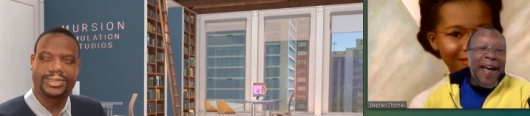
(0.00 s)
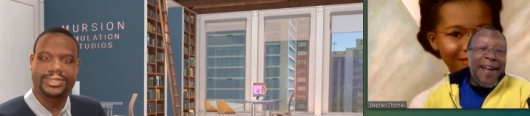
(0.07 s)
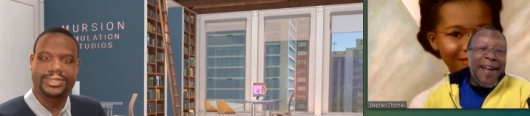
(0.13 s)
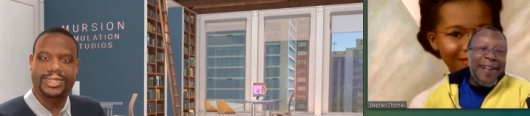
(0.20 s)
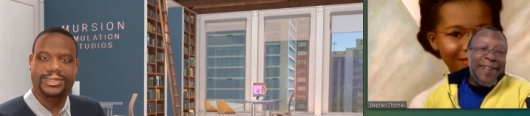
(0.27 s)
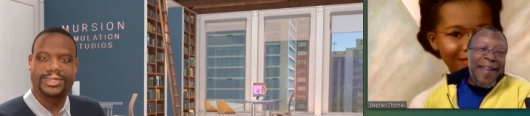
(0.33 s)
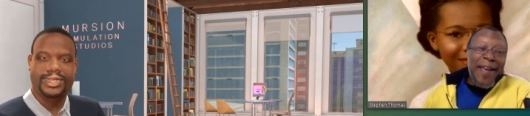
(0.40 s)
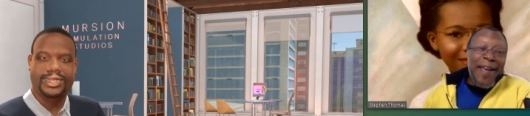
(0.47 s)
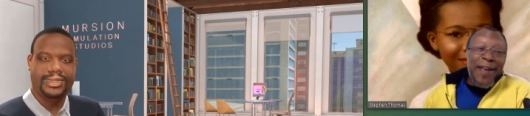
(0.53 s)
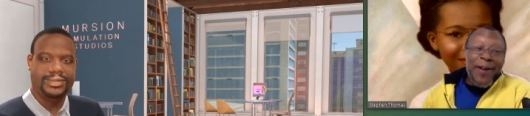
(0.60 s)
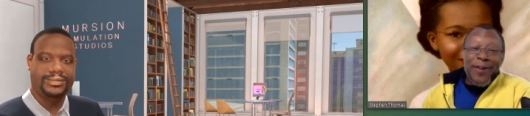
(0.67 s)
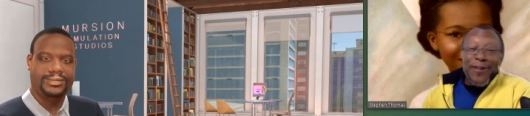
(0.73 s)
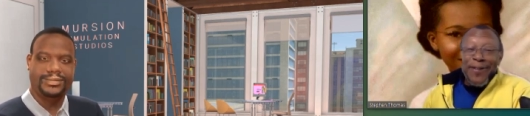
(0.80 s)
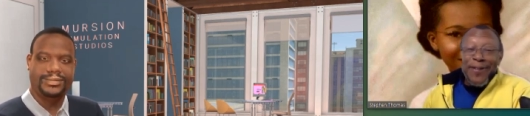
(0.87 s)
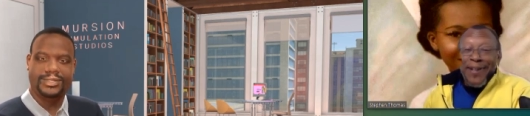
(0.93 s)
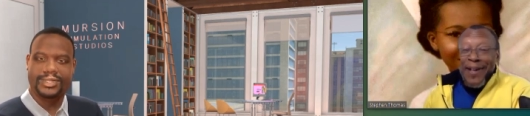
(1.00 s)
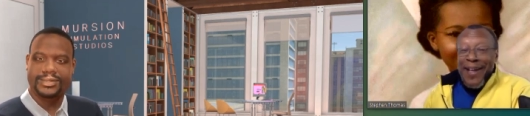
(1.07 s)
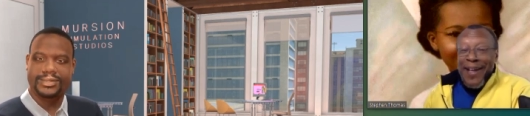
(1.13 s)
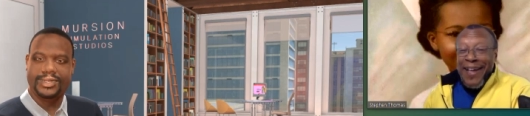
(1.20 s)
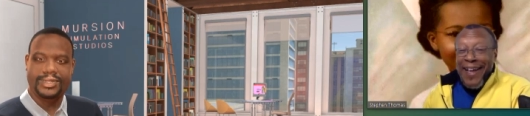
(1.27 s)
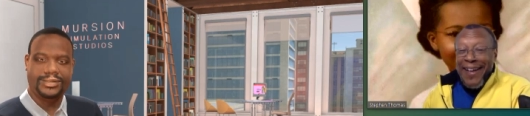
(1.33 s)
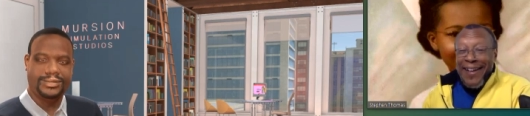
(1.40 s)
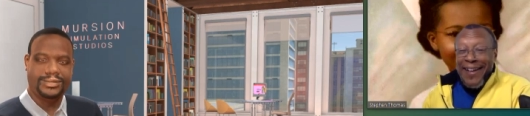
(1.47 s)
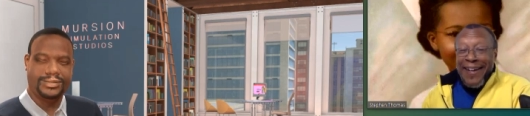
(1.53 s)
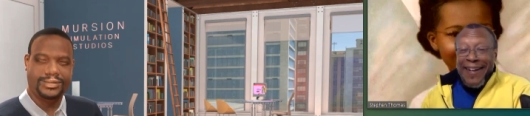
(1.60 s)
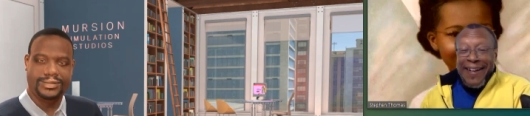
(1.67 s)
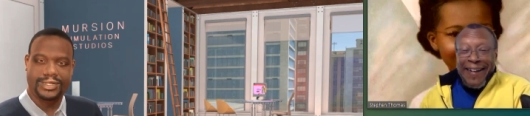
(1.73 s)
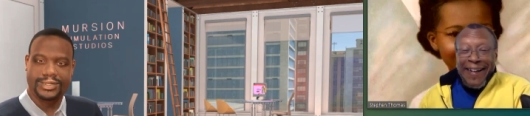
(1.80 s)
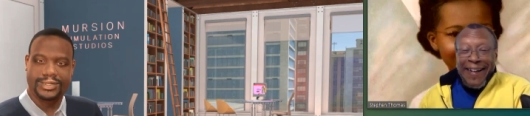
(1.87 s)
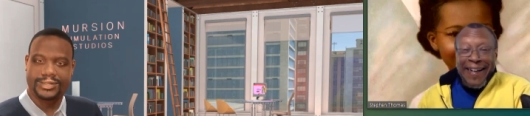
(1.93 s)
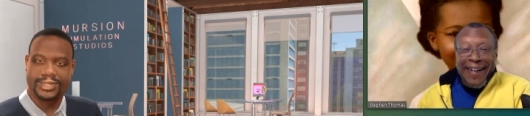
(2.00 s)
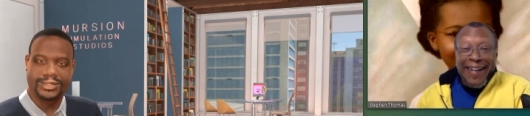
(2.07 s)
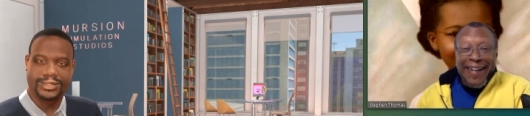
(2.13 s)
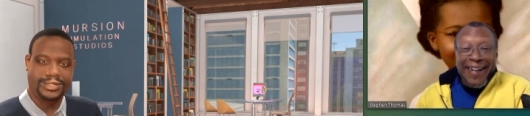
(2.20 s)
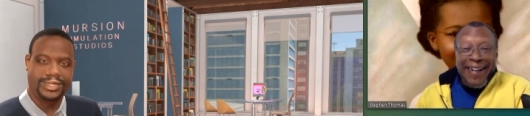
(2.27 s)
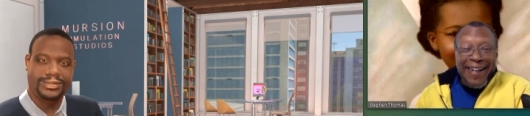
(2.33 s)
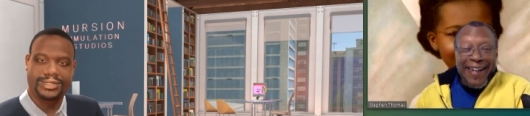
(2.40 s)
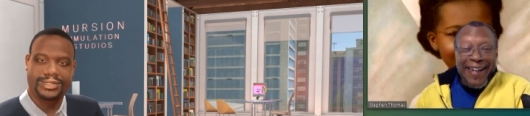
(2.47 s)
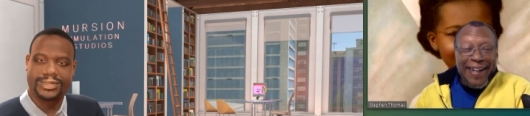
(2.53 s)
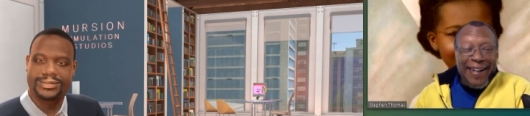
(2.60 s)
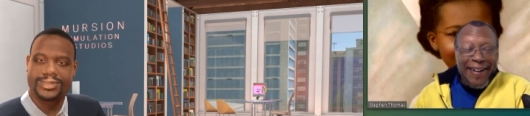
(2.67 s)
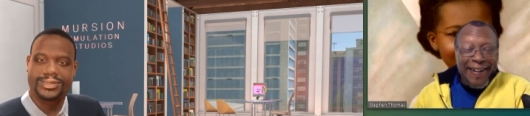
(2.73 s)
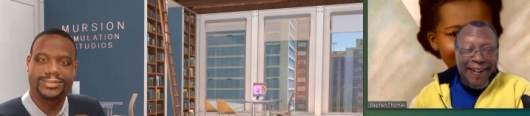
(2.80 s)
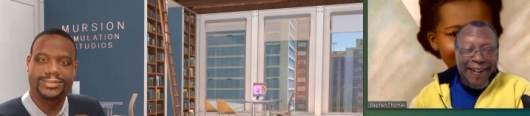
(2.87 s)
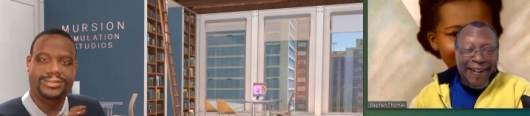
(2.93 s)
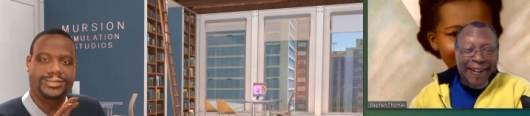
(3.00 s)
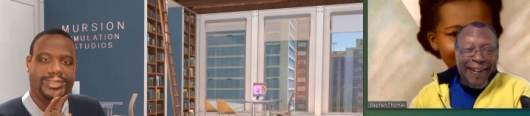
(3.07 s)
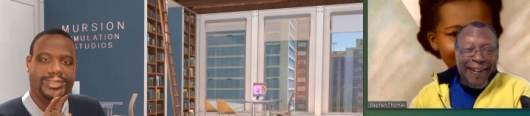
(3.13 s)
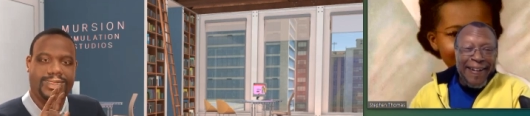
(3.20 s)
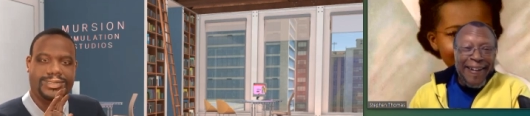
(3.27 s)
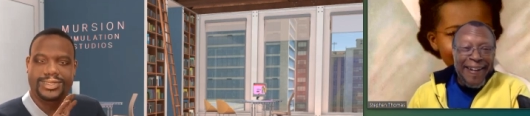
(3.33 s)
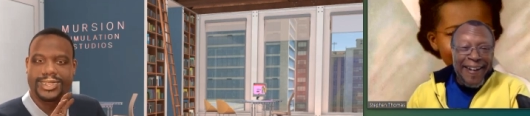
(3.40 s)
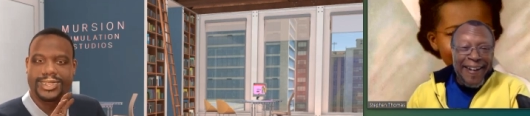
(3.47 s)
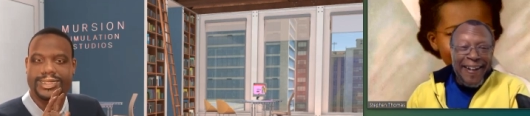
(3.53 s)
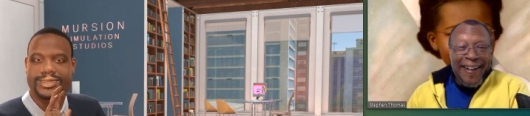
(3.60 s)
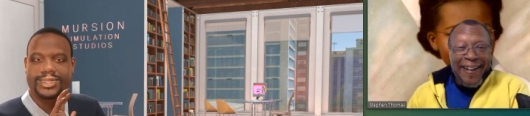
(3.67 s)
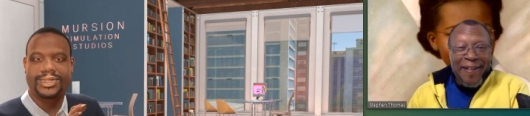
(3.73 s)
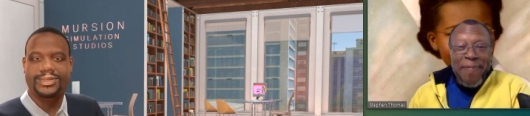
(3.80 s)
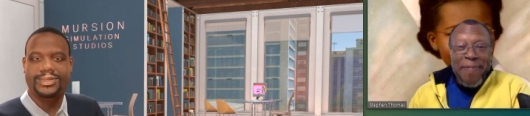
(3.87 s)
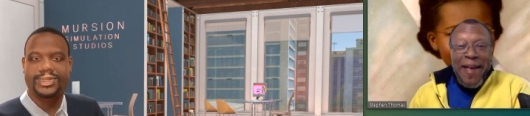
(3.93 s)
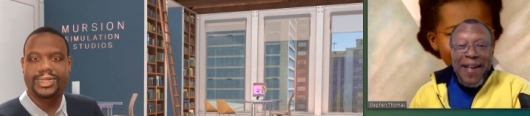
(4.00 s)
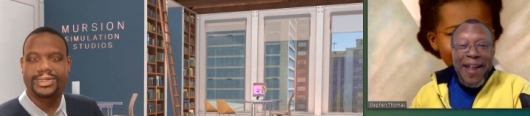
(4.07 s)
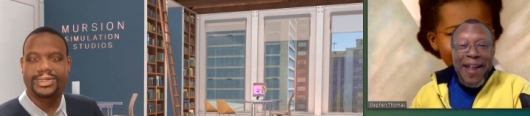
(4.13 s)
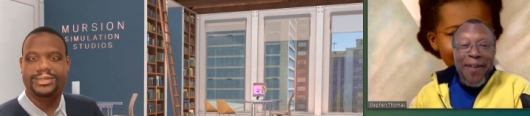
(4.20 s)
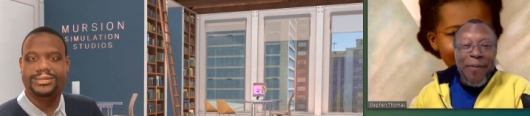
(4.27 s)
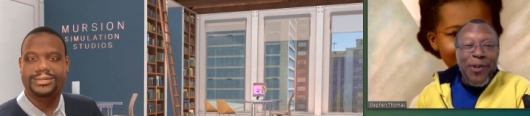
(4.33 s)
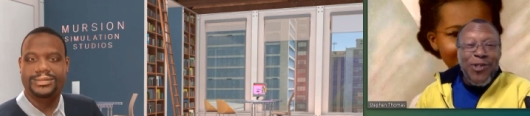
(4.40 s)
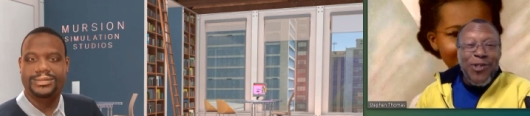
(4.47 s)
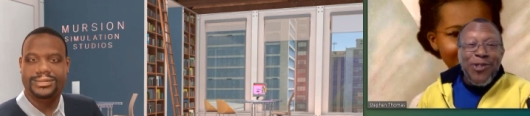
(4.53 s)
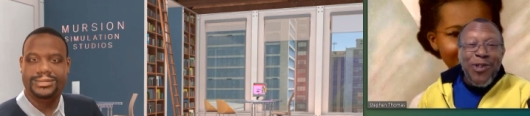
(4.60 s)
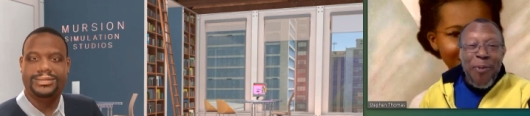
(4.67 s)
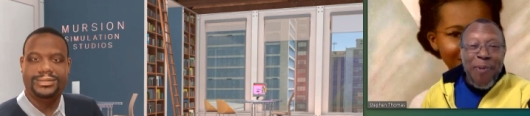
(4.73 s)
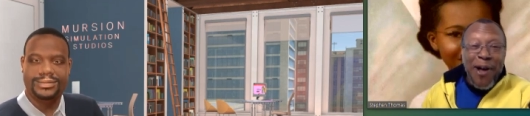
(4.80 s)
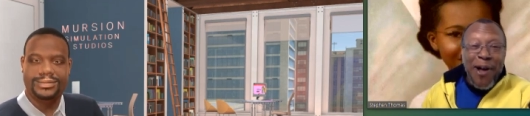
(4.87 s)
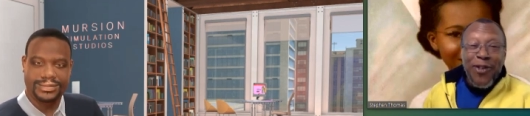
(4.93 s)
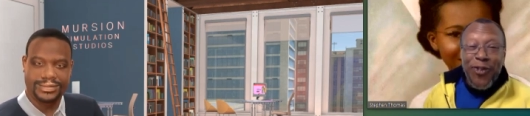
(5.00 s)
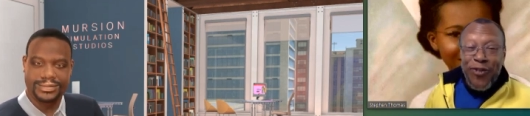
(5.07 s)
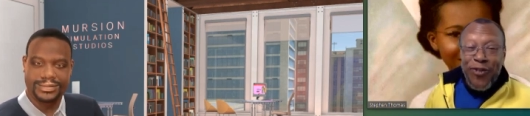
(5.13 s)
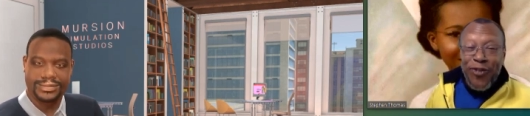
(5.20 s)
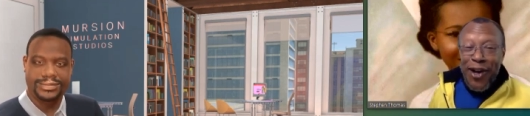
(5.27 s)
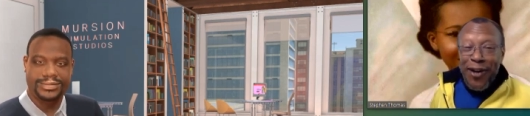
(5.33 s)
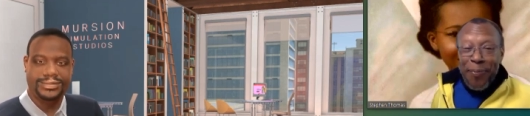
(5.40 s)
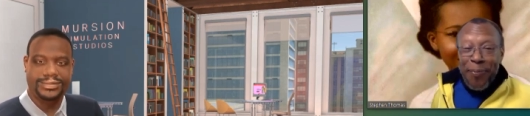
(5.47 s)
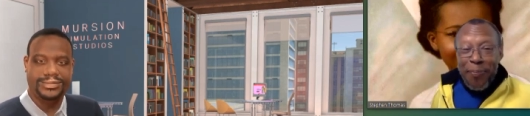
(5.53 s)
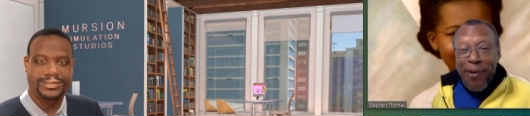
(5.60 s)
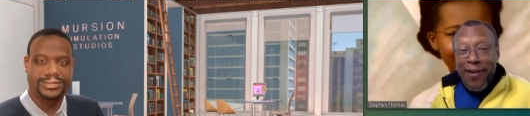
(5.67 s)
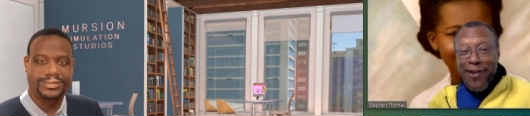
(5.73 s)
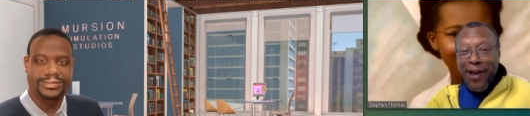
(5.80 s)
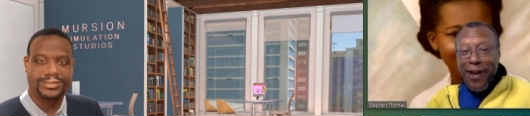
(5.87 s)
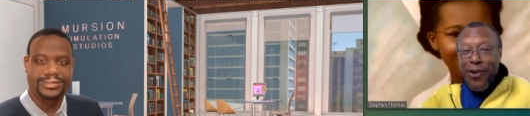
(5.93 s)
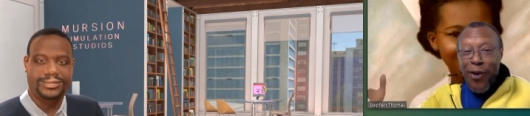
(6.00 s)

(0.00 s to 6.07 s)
Speaker 1: Thank but you. You did a fantastic job, sir. Thank you so much. Really, man, that was
Speaker 2: so done. much fun. Plus, I know I